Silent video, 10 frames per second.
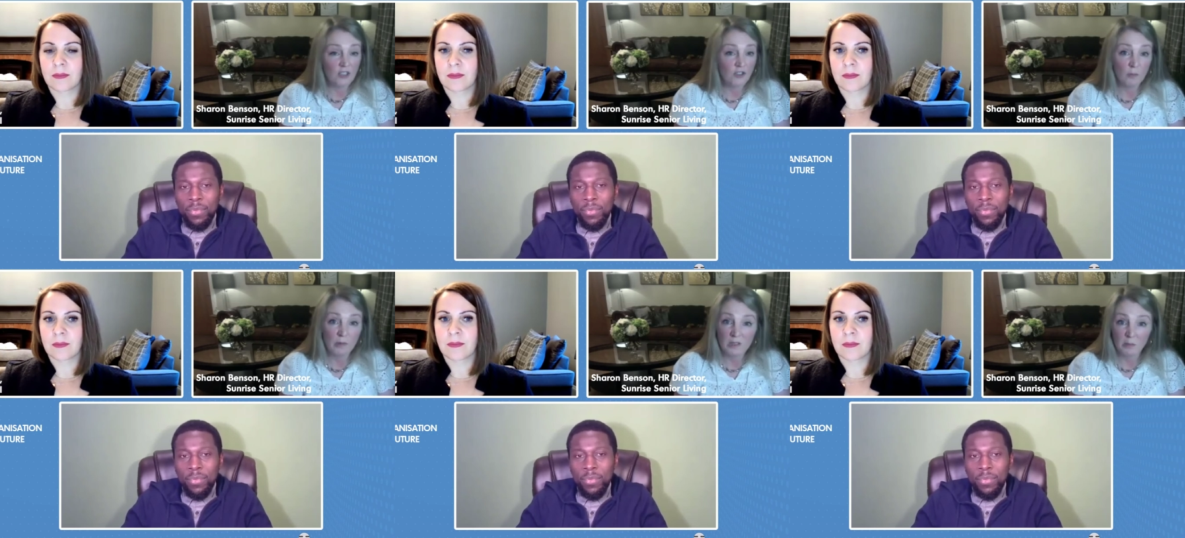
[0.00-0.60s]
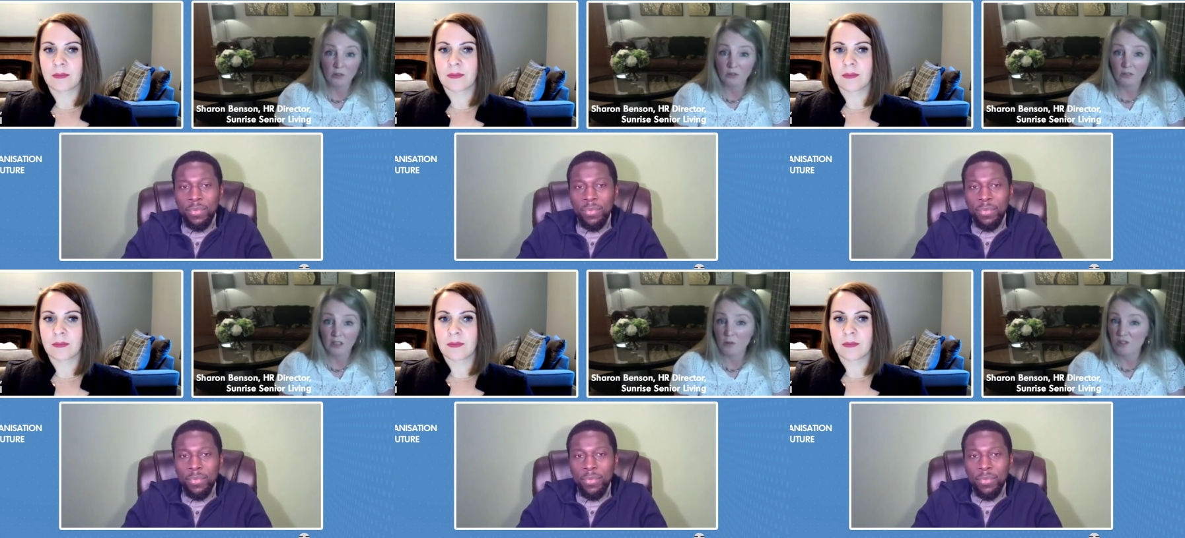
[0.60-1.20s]
Speaker 1: attributable,
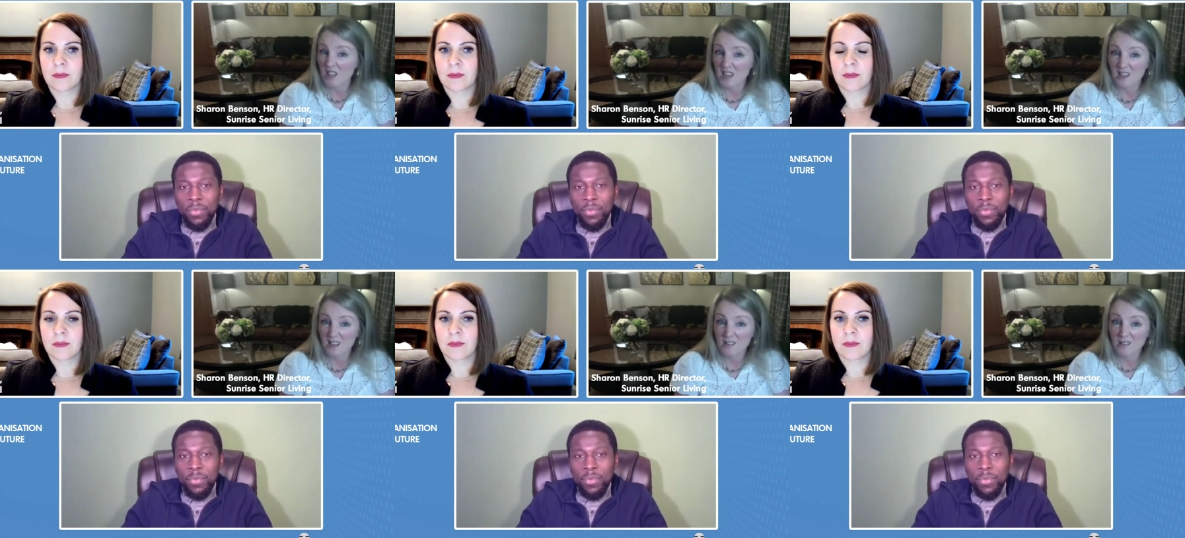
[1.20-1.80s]
I would say,